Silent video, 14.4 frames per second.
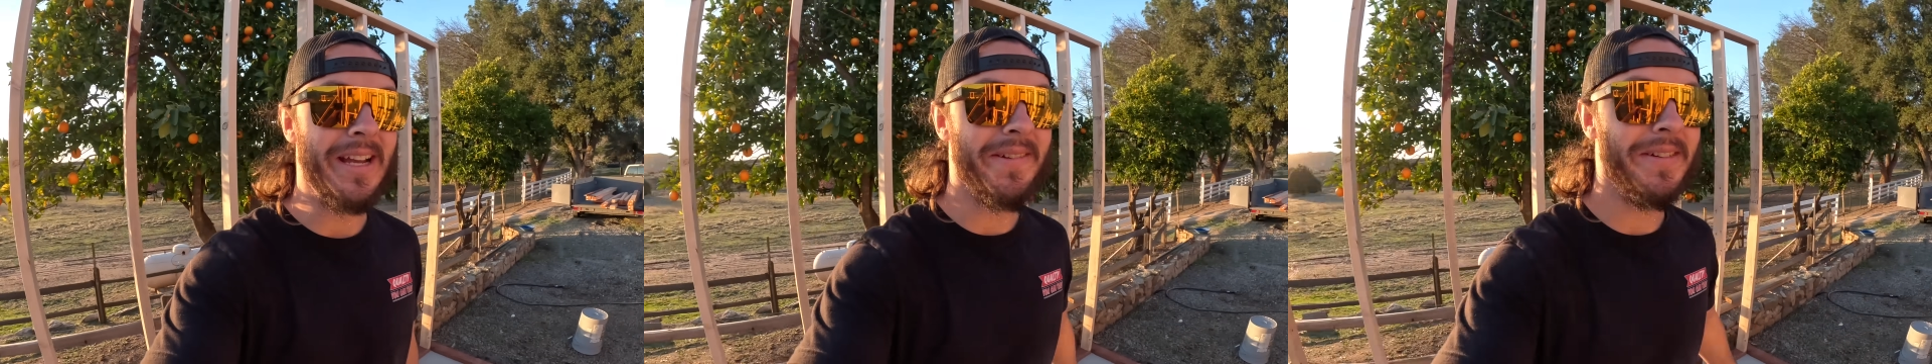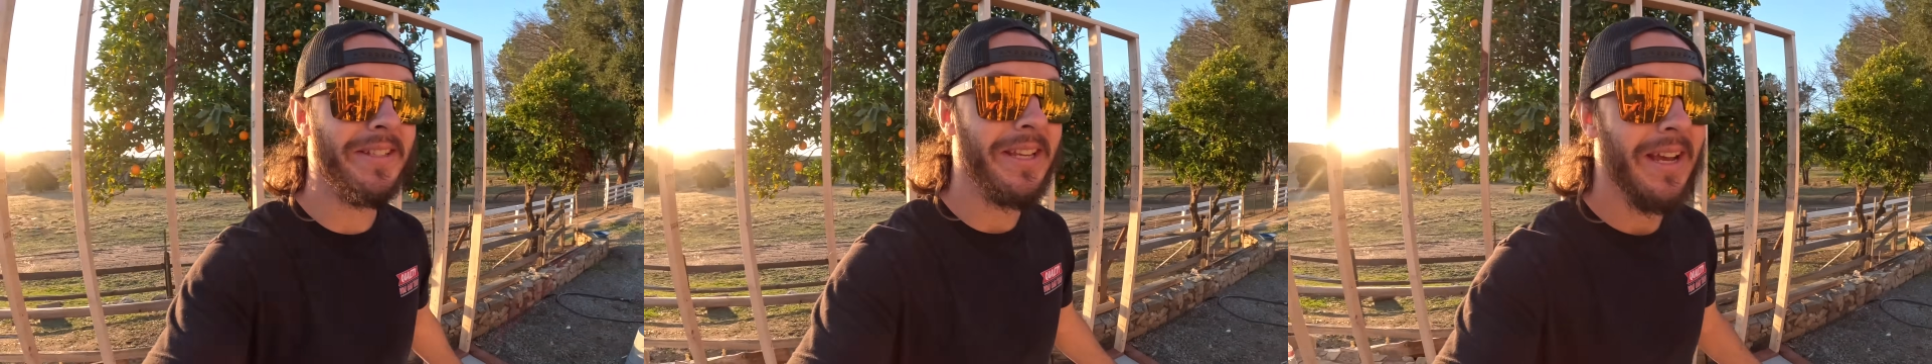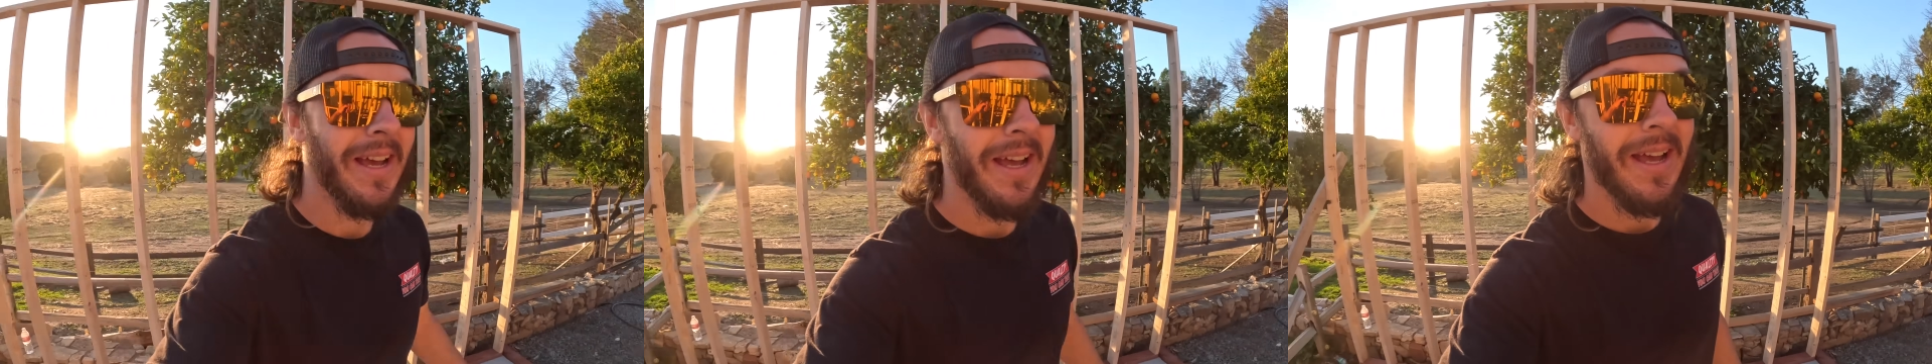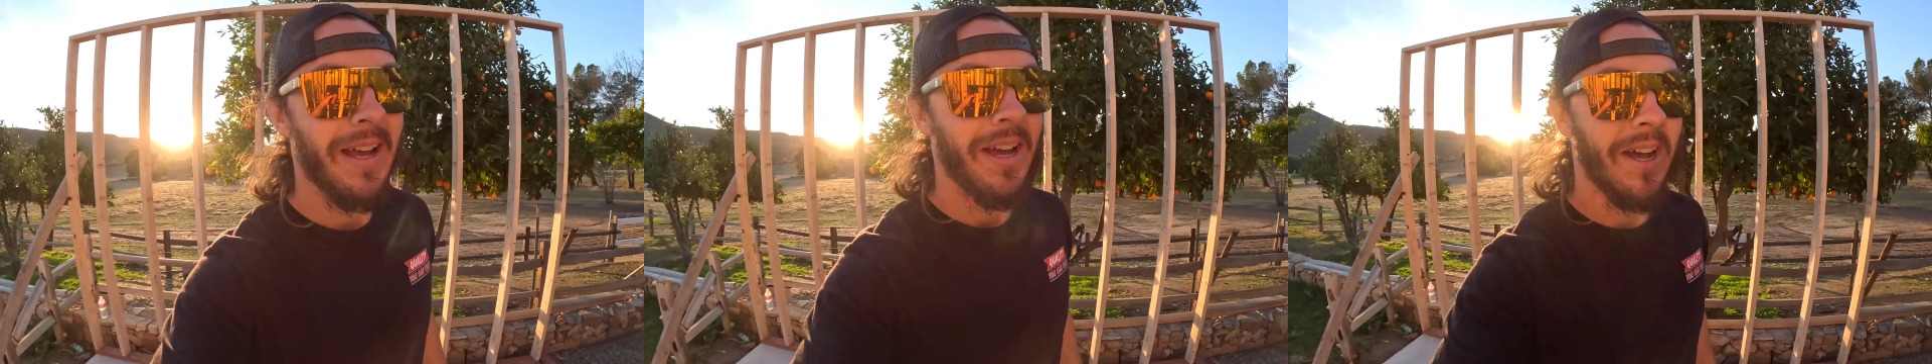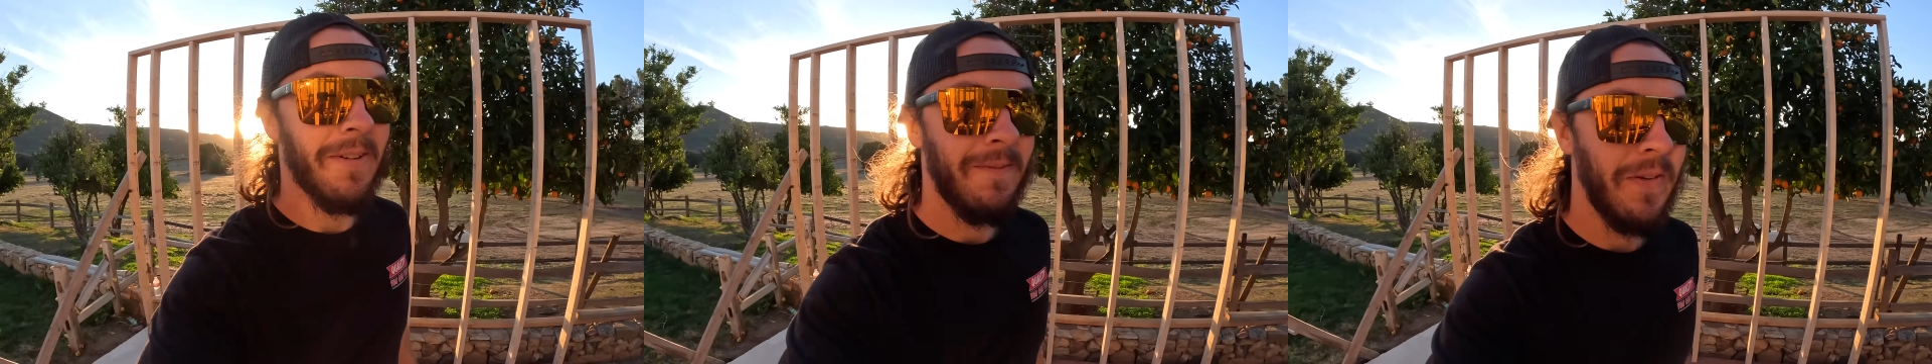give us
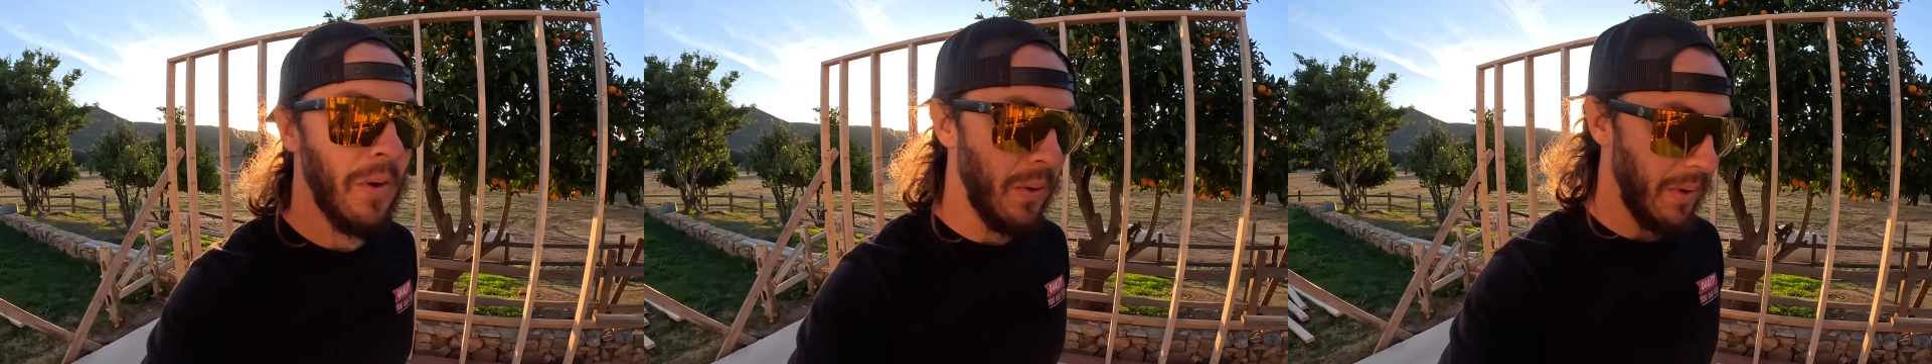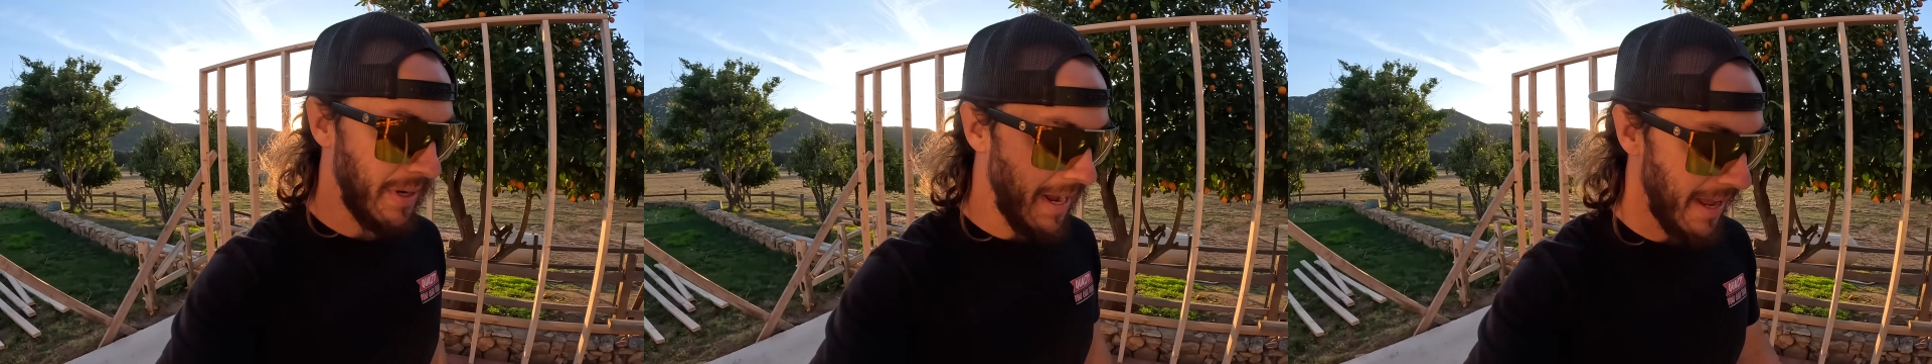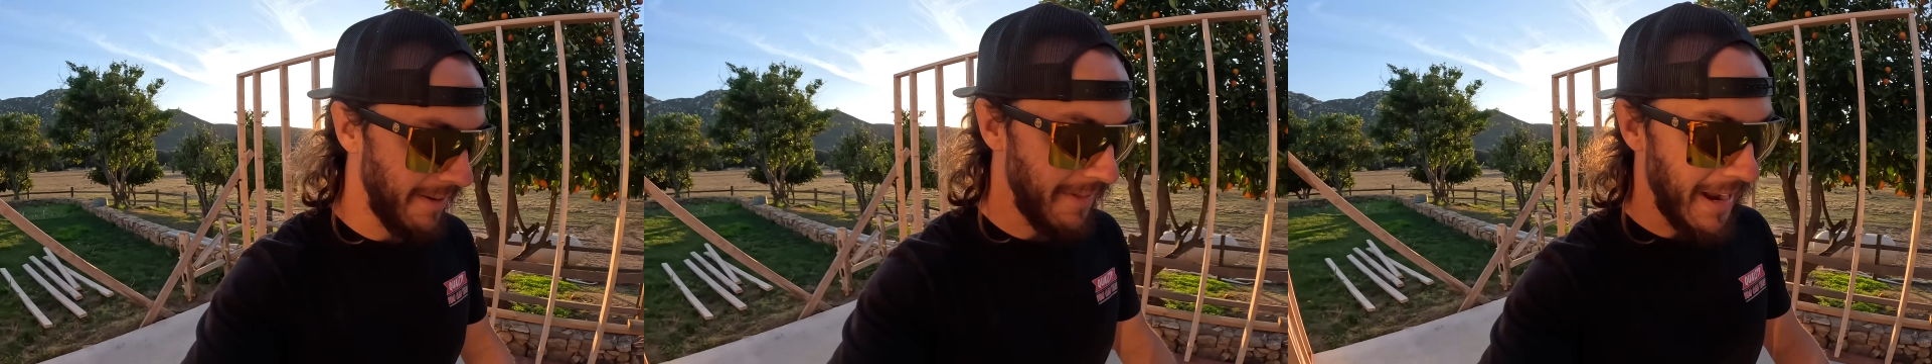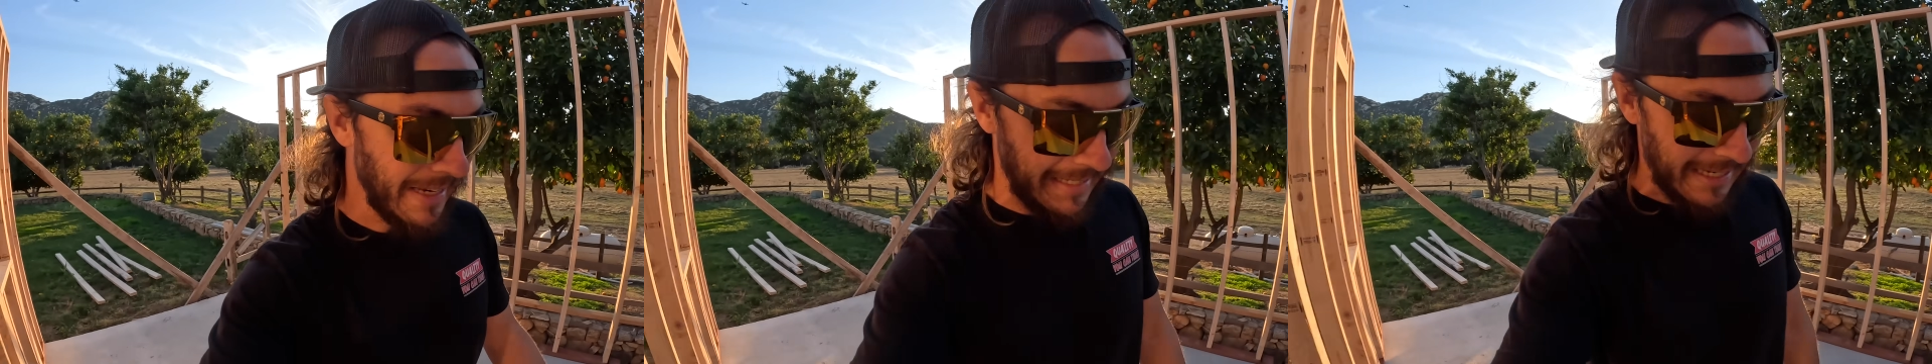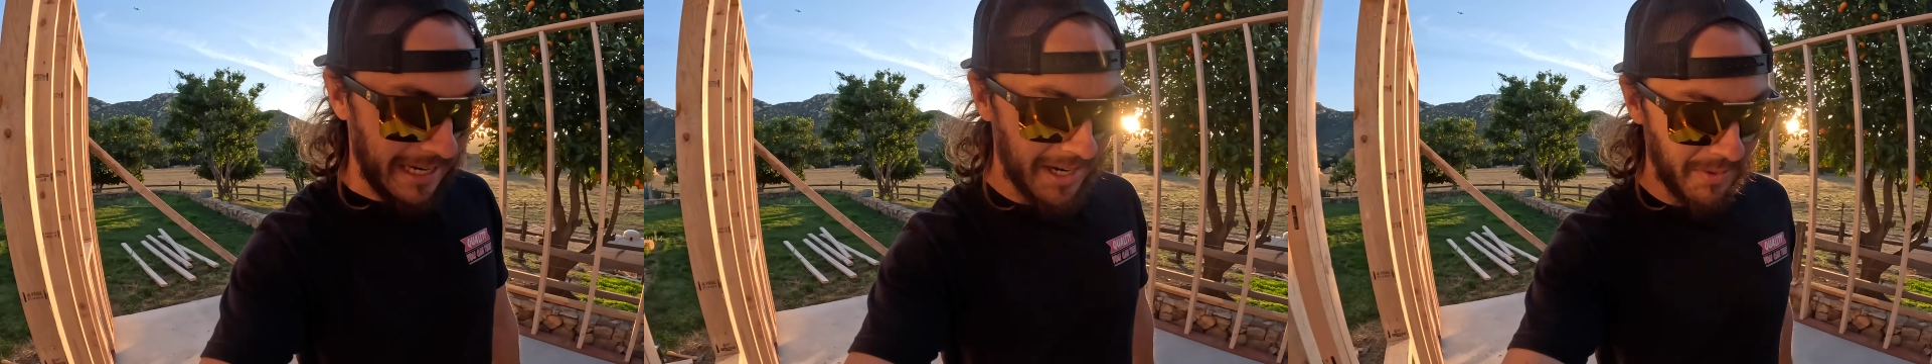a full kind of idea